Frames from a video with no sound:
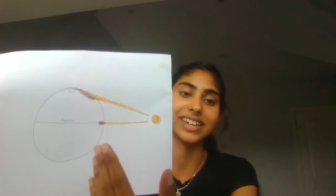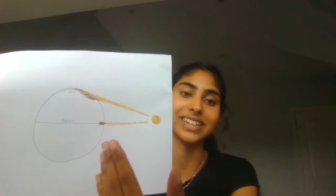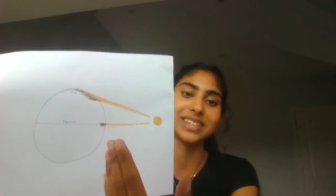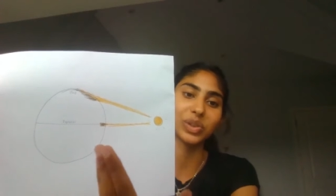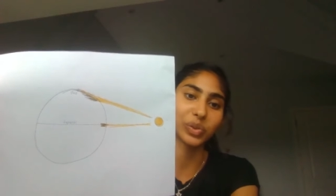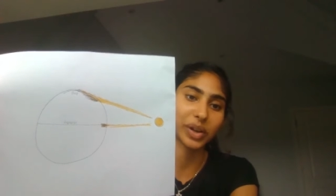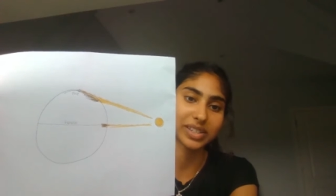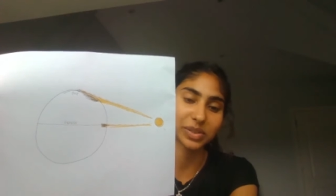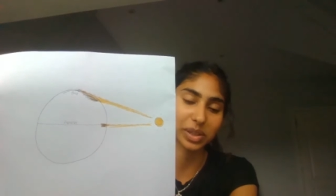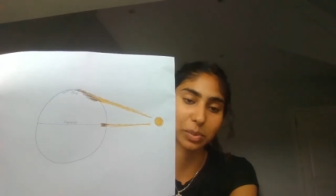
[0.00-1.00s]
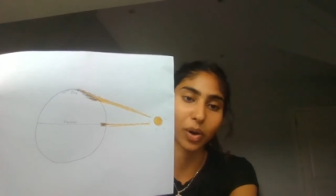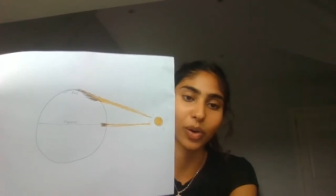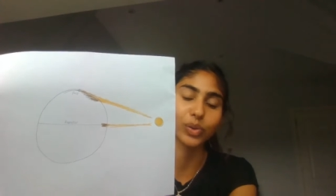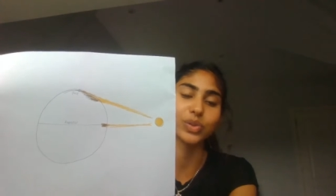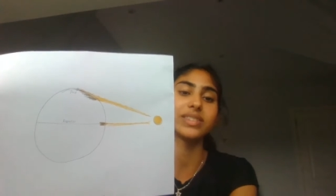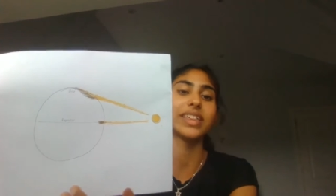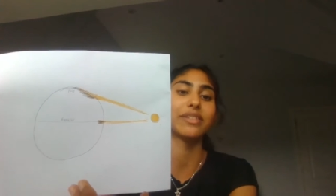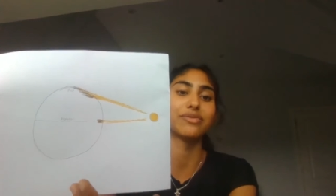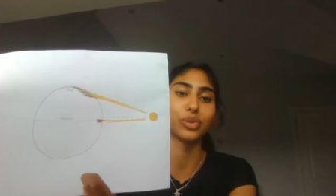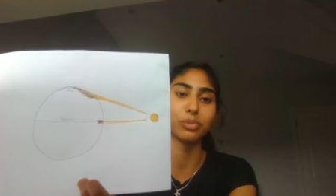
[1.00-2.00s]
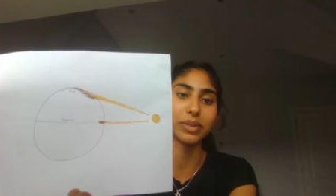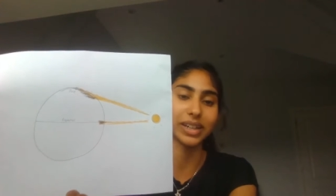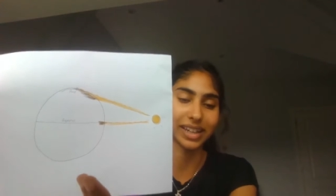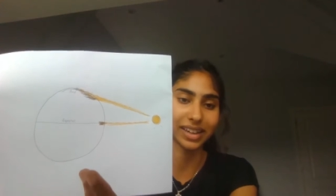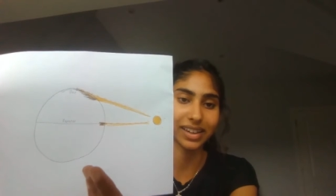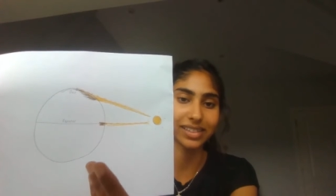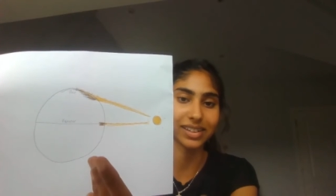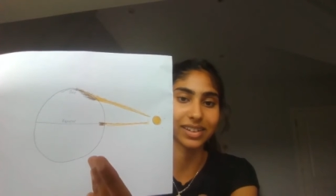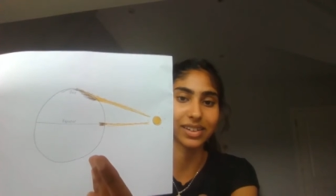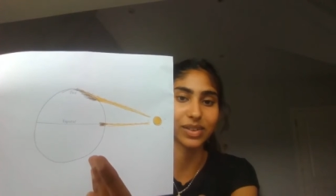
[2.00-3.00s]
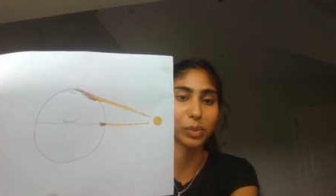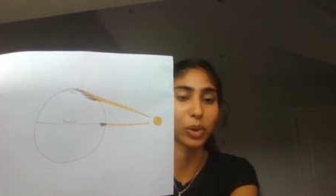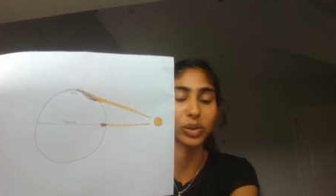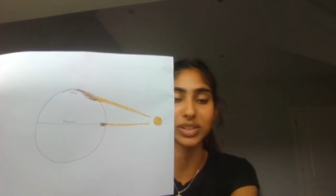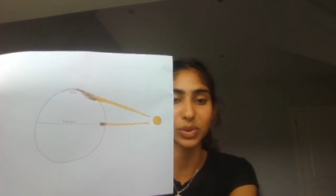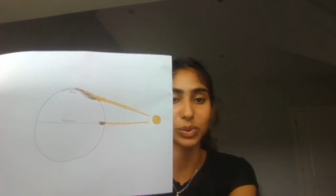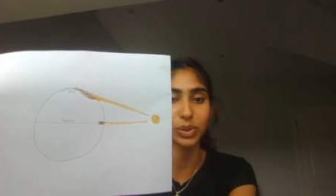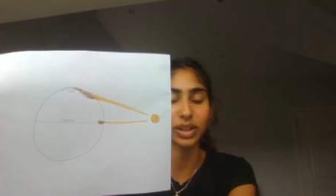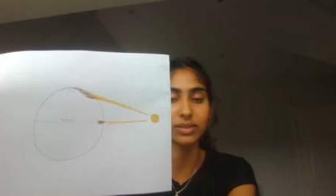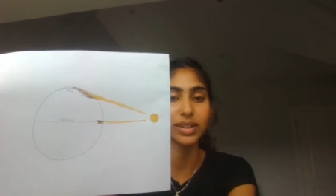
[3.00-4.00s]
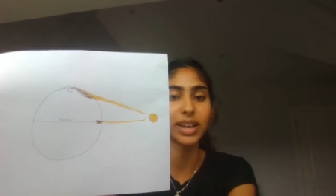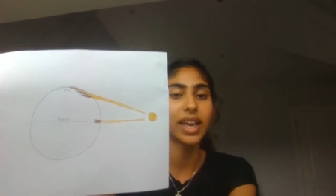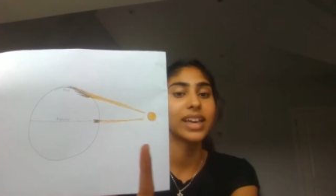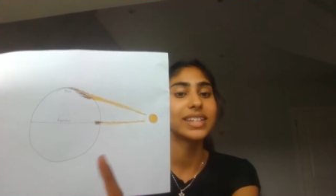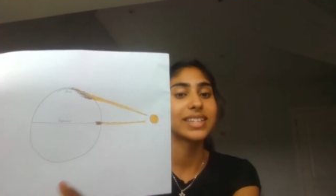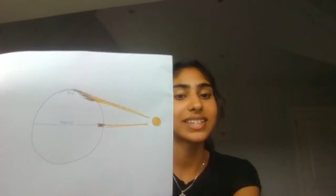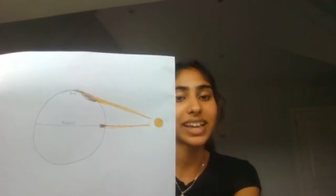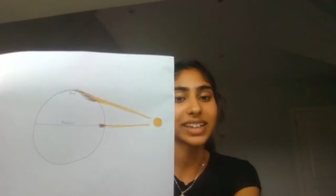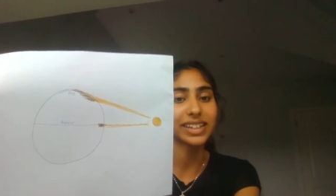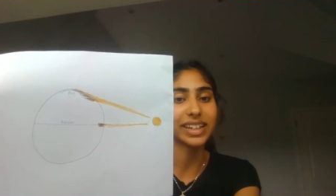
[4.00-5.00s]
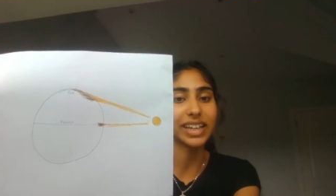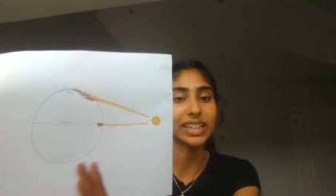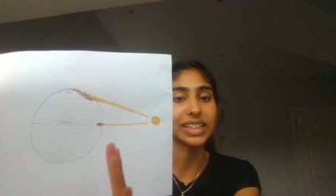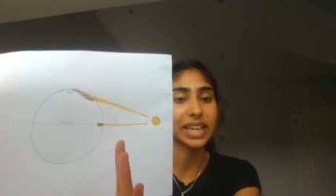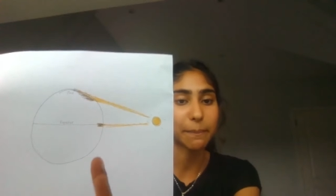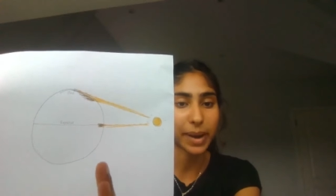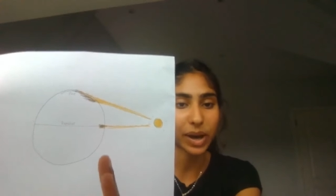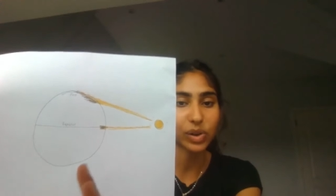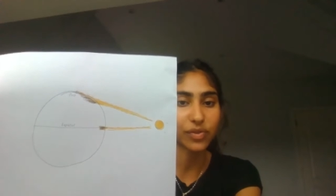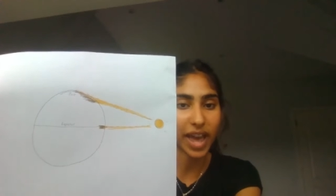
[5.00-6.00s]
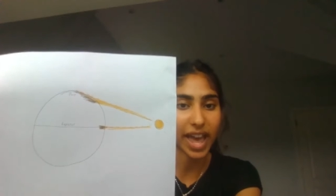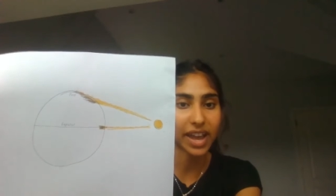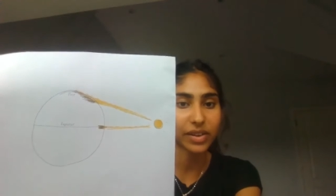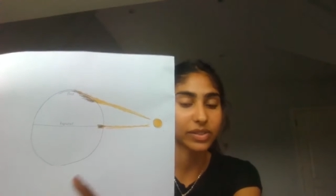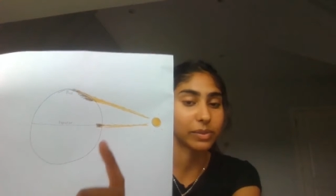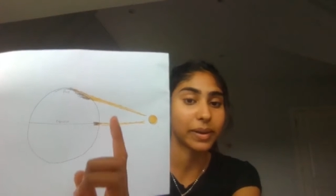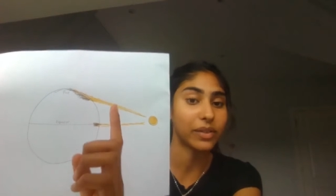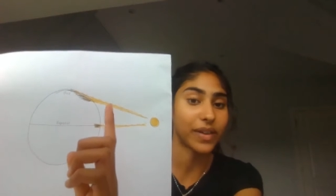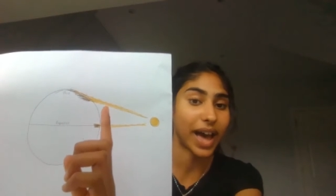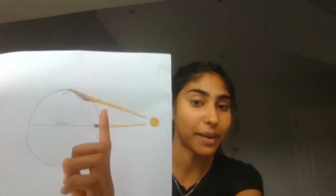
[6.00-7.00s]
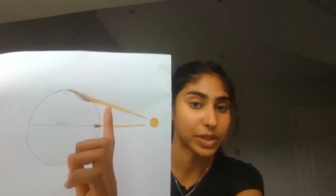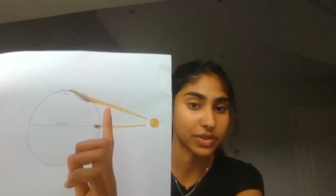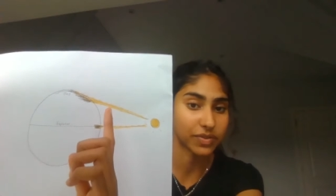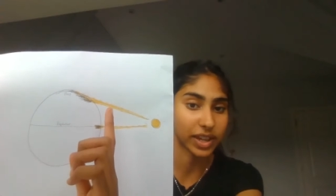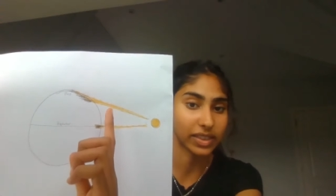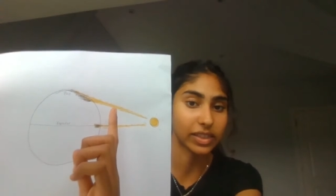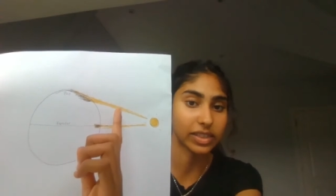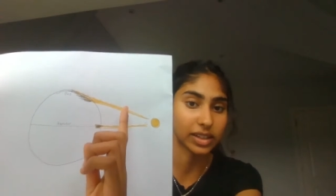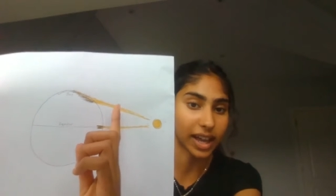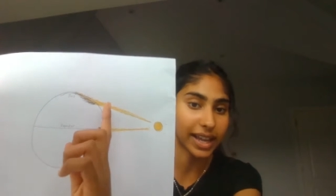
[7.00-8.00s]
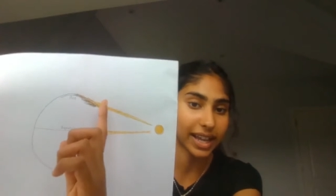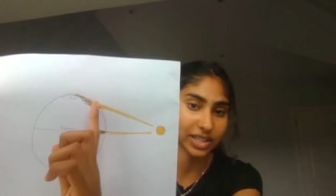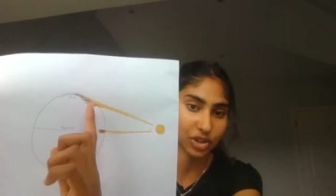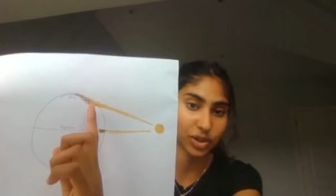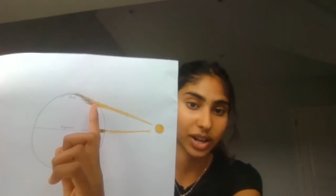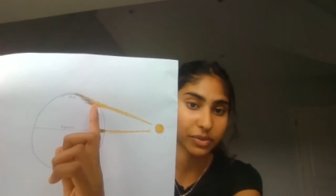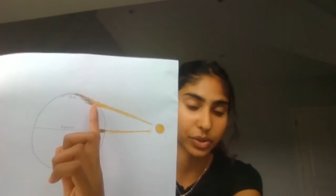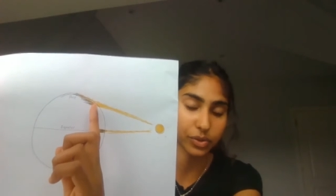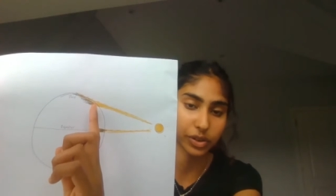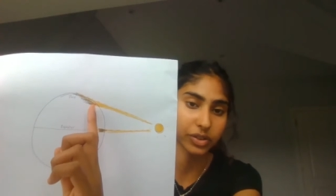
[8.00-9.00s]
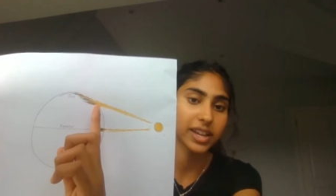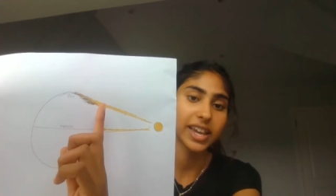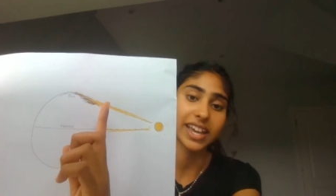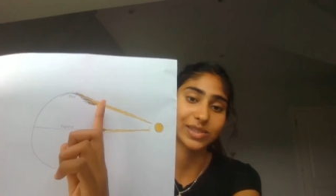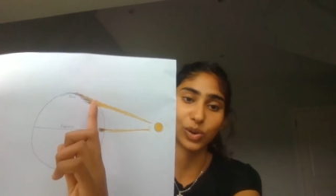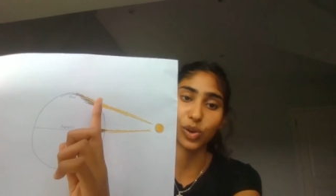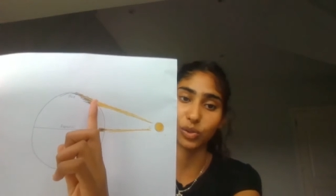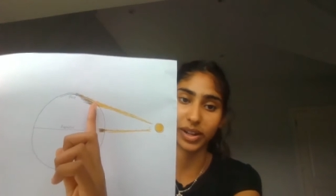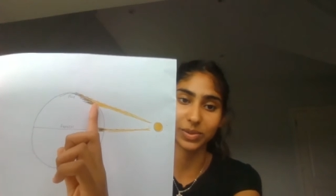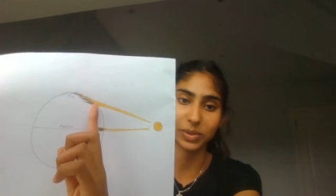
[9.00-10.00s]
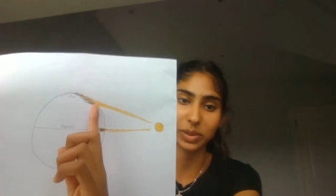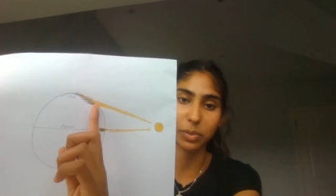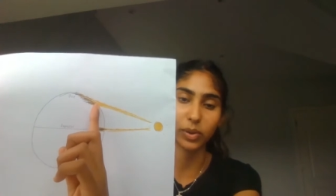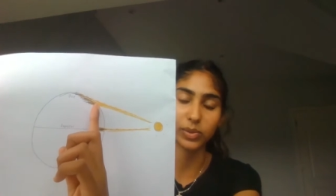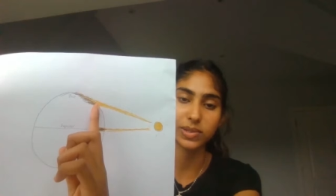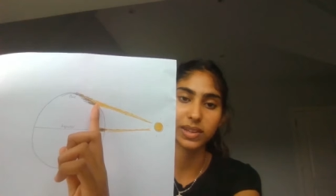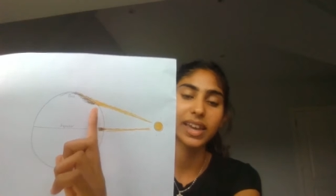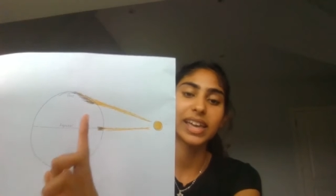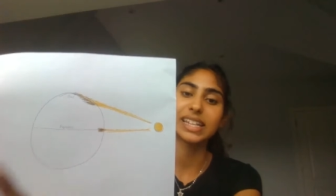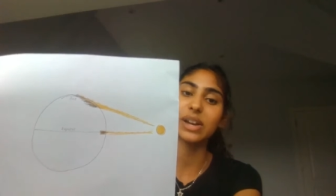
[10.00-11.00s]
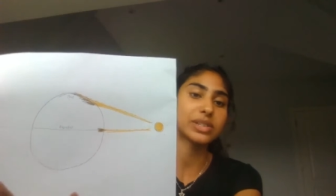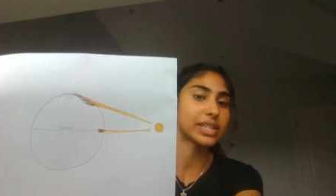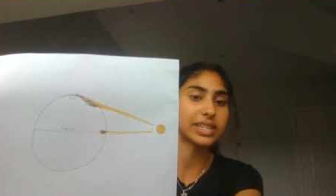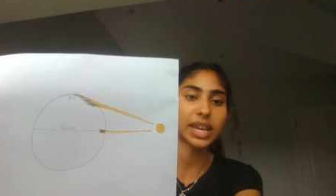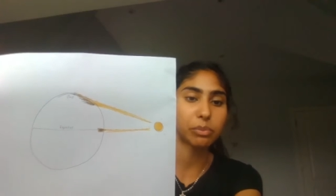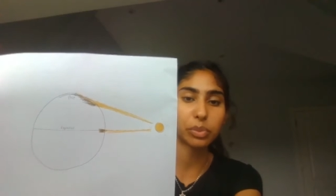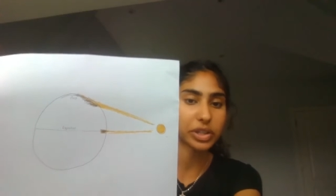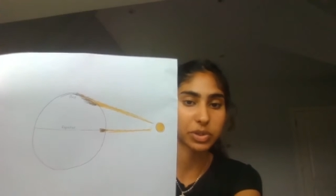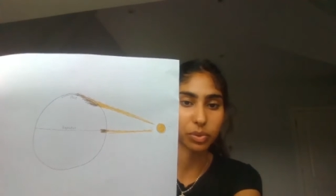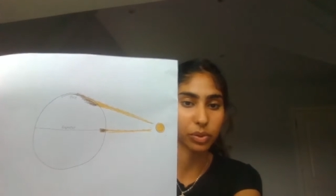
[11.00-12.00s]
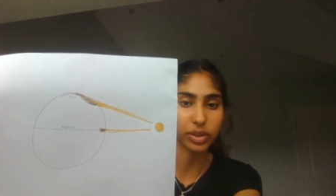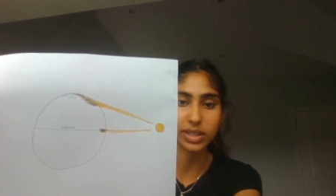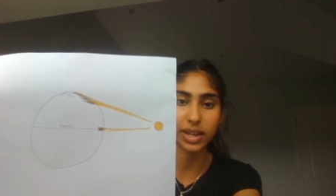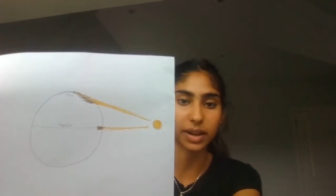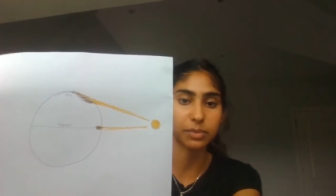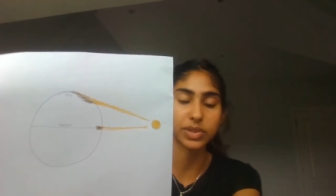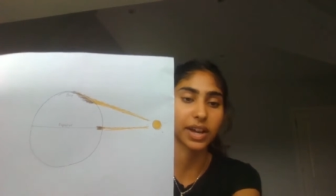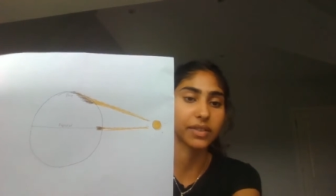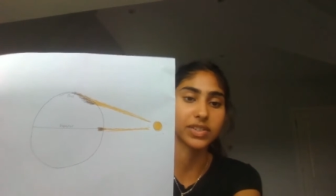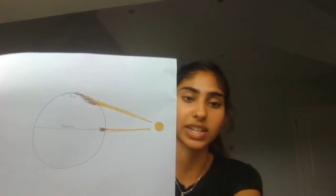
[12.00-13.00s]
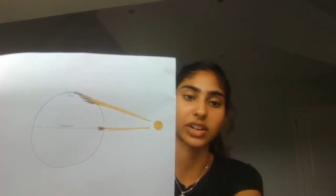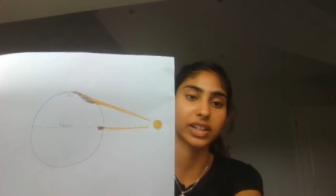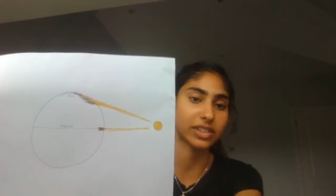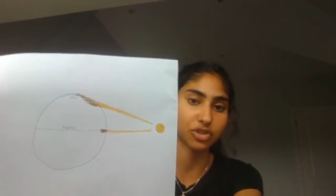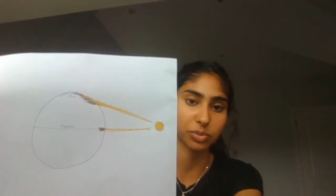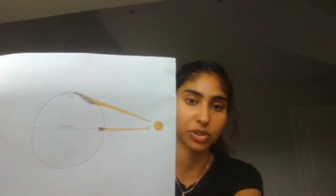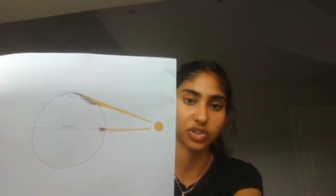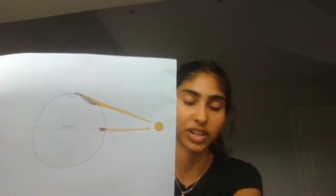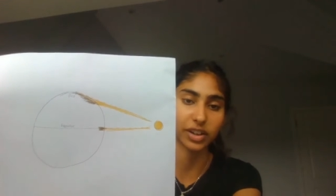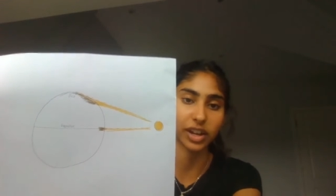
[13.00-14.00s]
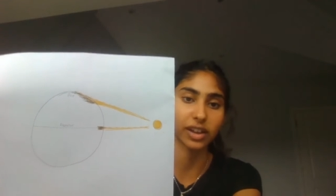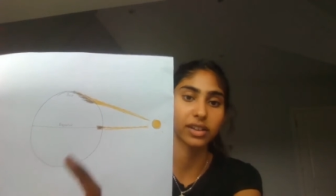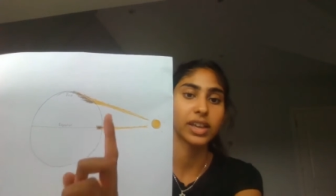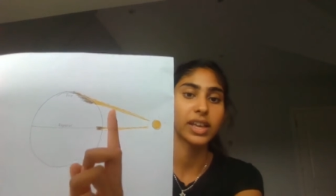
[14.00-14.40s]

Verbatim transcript: is greater at the poles, therefore meaning the pole is cooler. Secondly, the amount of air, the amount of atmosphere that the light has to travel through is a lot greater at the poles. Now it's the same principle as um, surface area and distribution area.